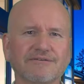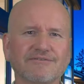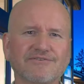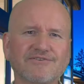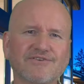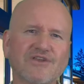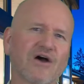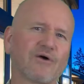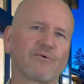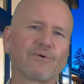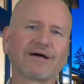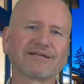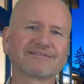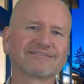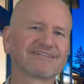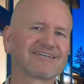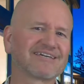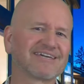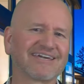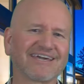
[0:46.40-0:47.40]
No one
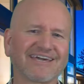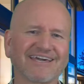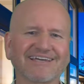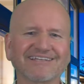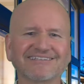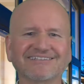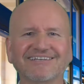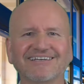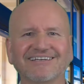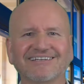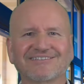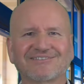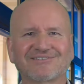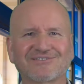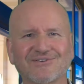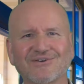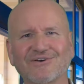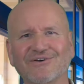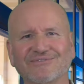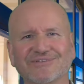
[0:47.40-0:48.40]
can
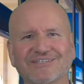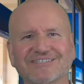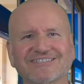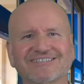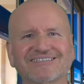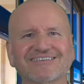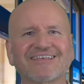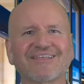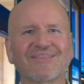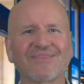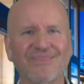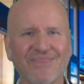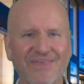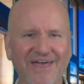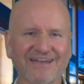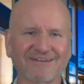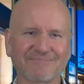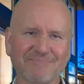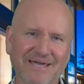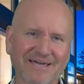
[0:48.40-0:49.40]
service
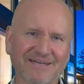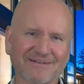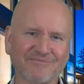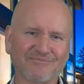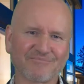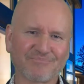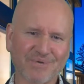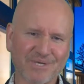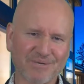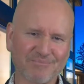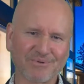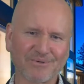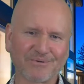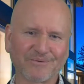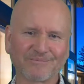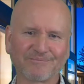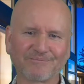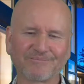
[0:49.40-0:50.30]
that amount of people.